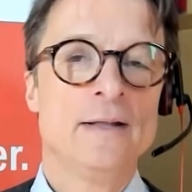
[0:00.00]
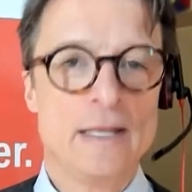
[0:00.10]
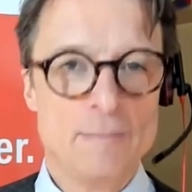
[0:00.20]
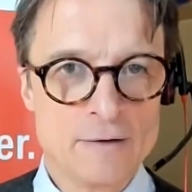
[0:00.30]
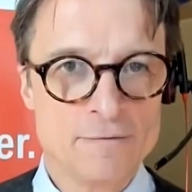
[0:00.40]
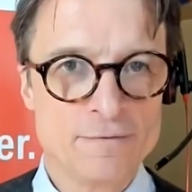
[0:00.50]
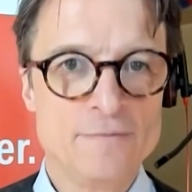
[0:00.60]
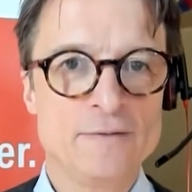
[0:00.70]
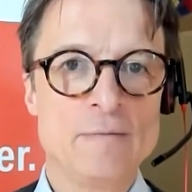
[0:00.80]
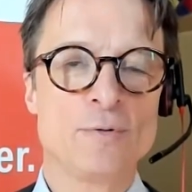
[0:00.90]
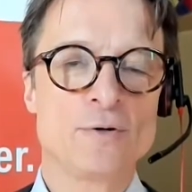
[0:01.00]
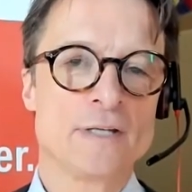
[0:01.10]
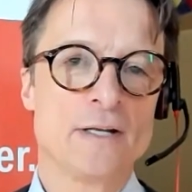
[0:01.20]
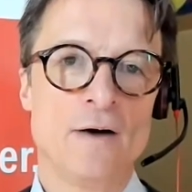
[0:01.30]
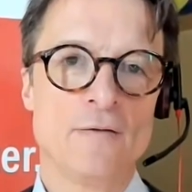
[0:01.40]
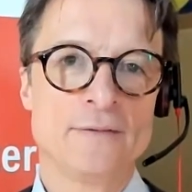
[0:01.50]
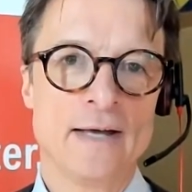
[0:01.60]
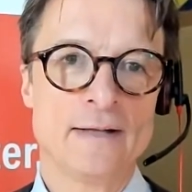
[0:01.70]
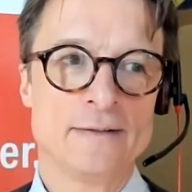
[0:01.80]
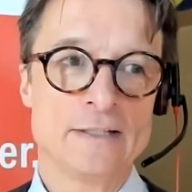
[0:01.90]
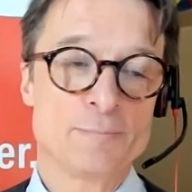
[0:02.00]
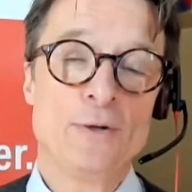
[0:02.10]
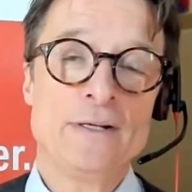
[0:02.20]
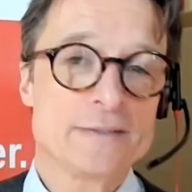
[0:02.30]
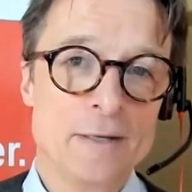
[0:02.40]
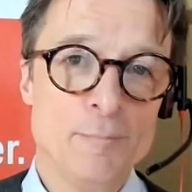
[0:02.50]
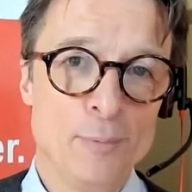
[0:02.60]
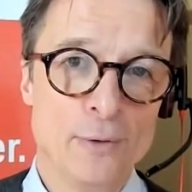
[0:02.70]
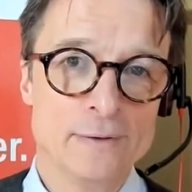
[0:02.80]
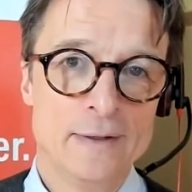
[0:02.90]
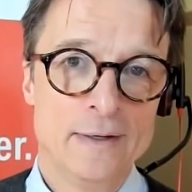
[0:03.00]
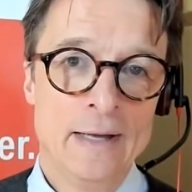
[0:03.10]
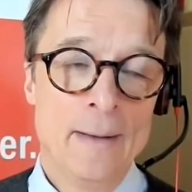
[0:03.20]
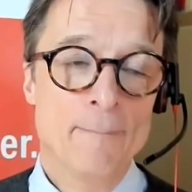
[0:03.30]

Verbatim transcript: they make 15% off that it's pretty simple